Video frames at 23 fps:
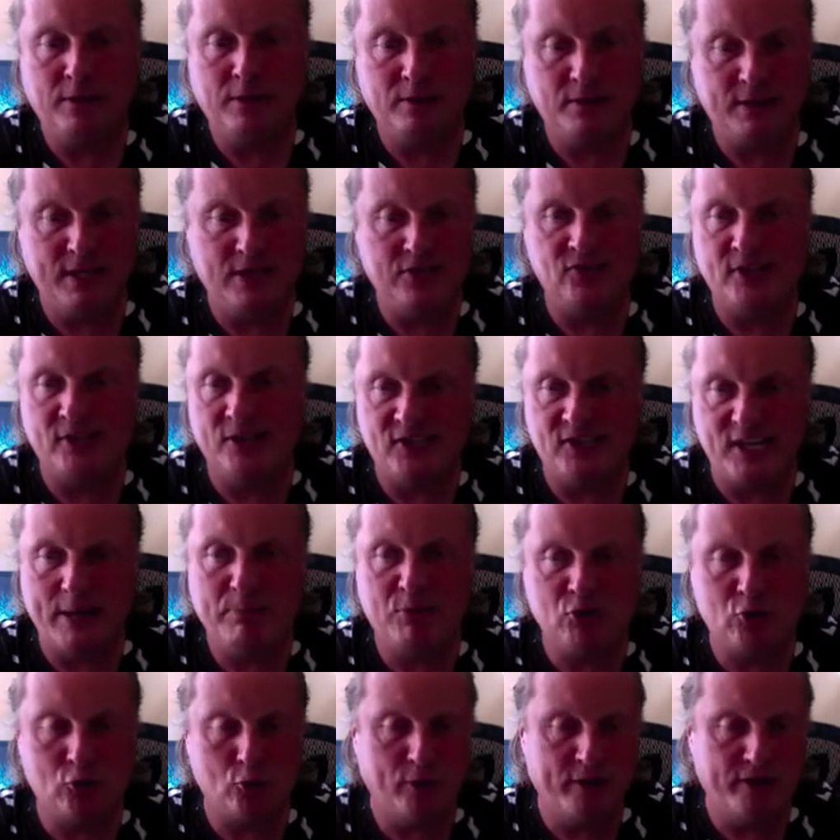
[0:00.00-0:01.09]
this
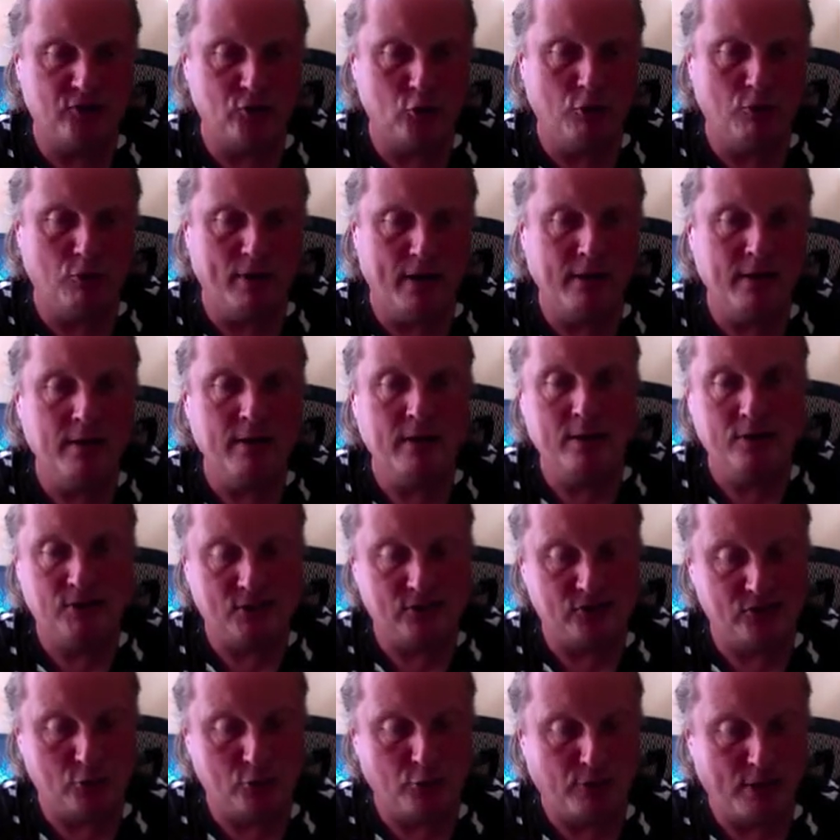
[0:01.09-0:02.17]
sep join. So
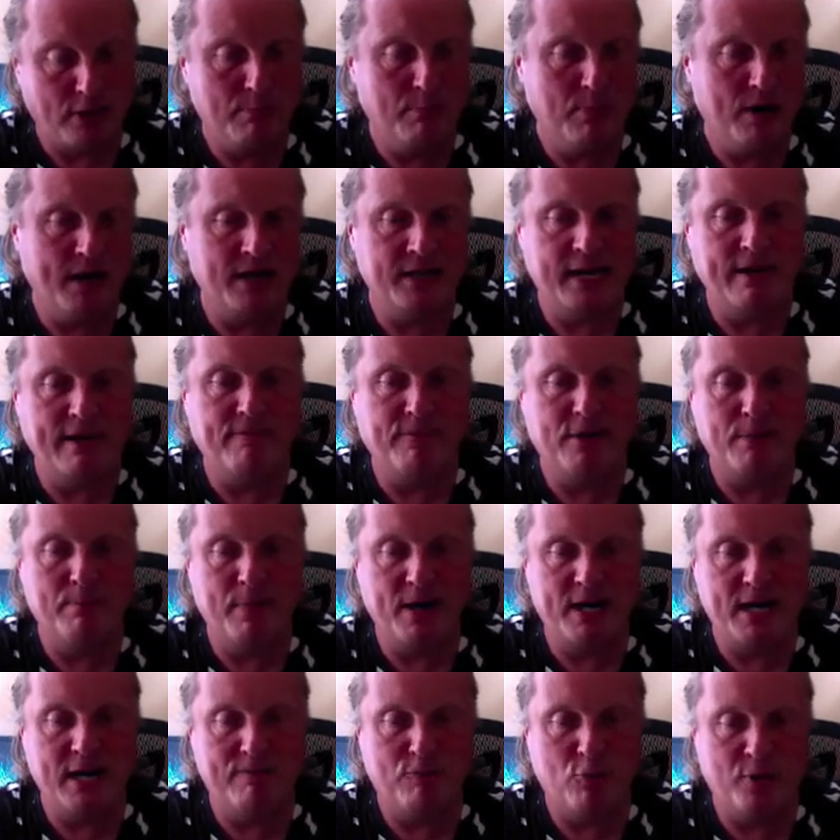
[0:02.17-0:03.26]
just to remind
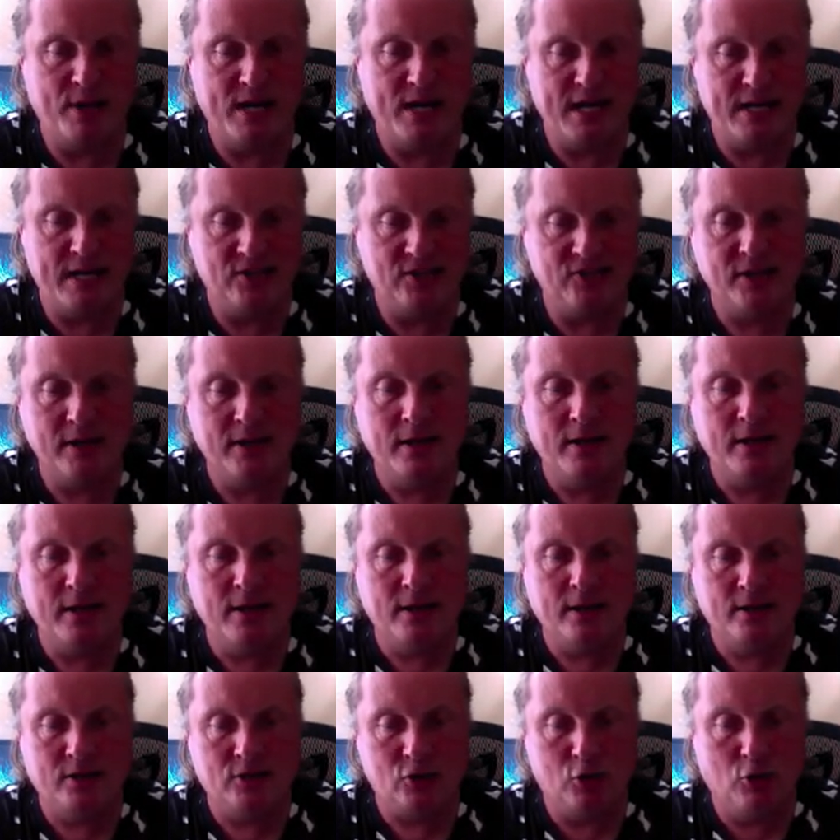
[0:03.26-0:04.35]
everybody what it is.
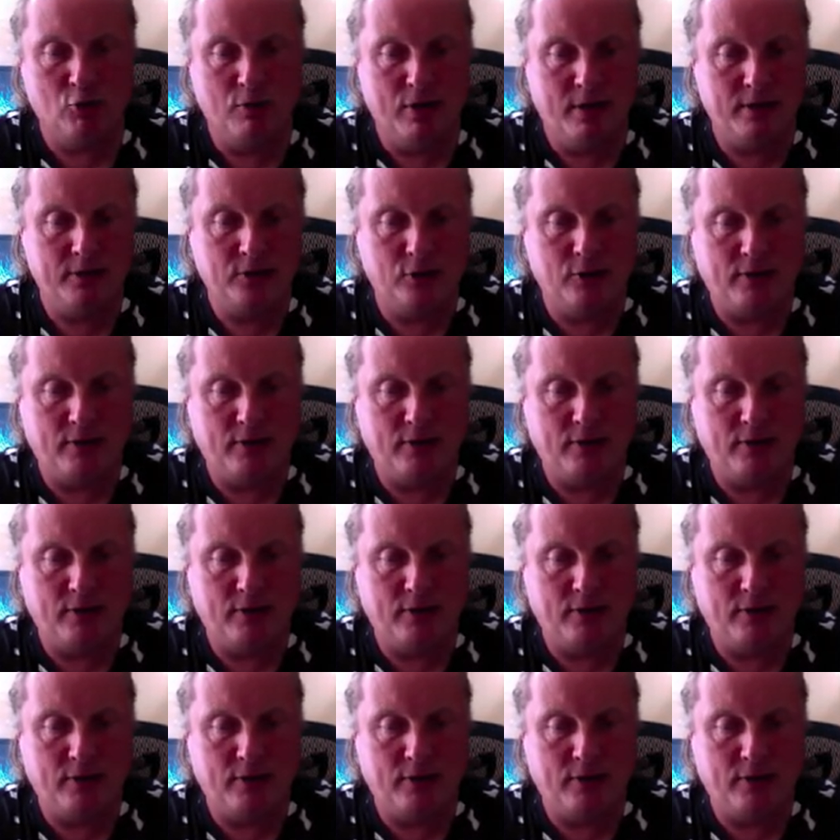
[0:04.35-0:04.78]
So the